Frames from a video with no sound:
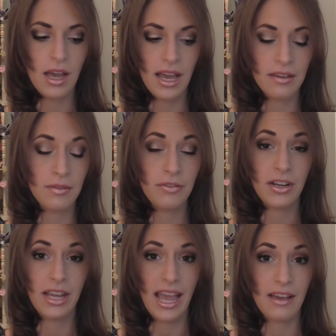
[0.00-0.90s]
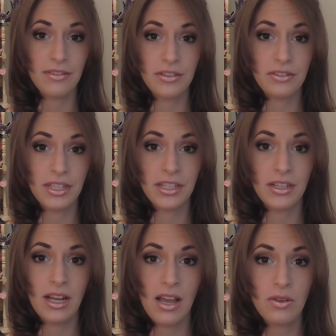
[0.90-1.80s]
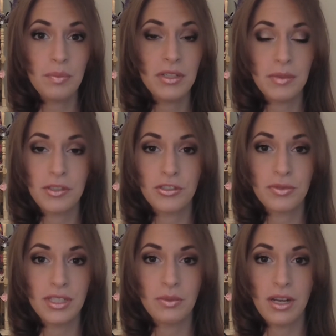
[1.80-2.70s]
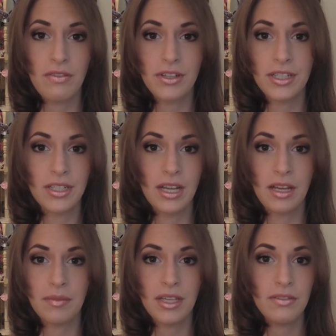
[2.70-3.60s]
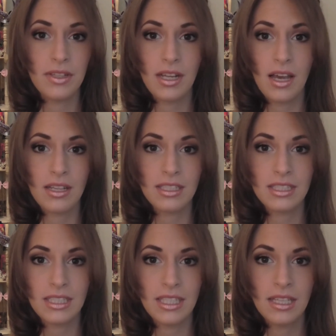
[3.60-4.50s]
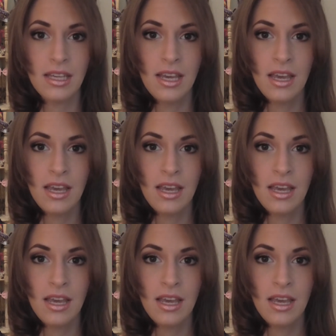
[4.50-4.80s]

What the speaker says: I am a very avid reader. I will pretty much read whatever I'm given, honestly,